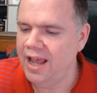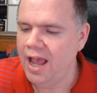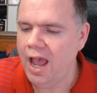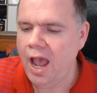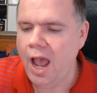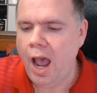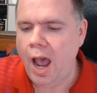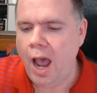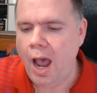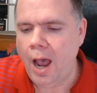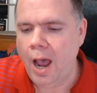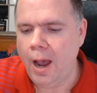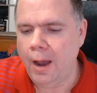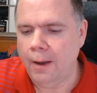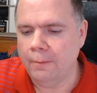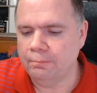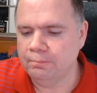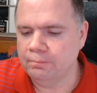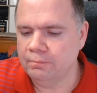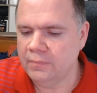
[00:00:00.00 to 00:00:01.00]
But
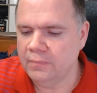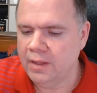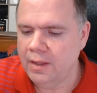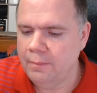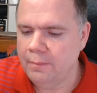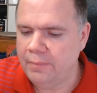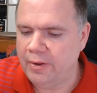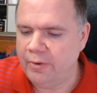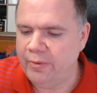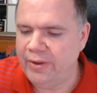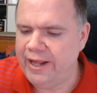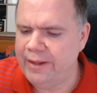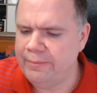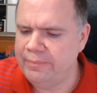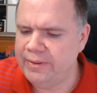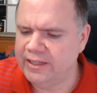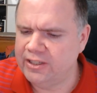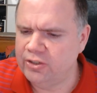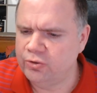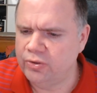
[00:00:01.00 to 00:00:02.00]
I went ahead and
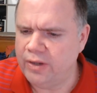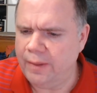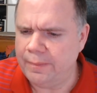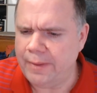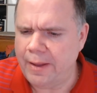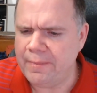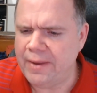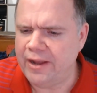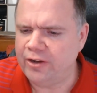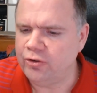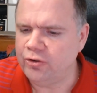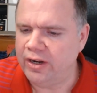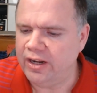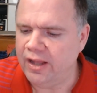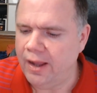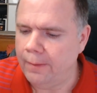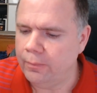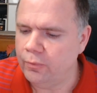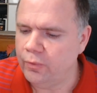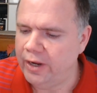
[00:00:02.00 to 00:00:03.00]
picked this one up. I might try to
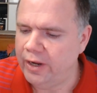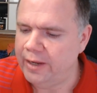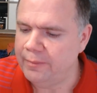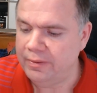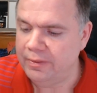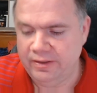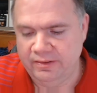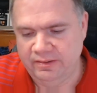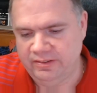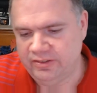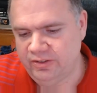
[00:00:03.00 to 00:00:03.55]
upgrade, but it's